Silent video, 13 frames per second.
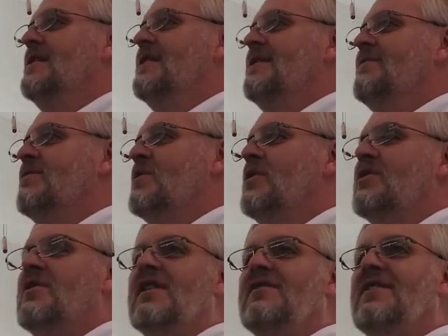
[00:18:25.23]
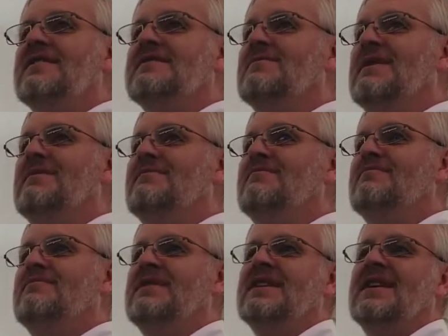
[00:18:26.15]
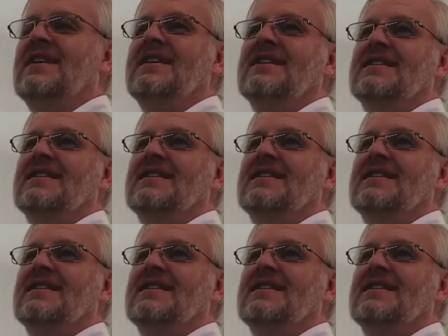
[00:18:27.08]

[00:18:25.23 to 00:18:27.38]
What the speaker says: What qualifies me to be king is